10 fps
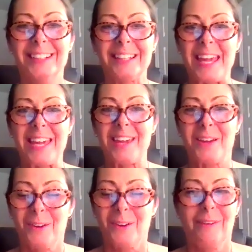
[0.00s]
like,
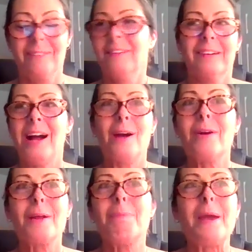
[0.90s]
I
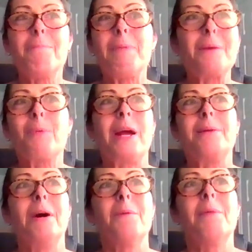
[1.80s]
want to be a big bread,
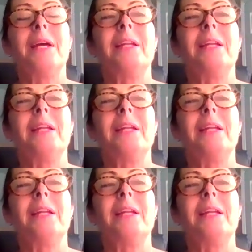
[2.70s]
Mom.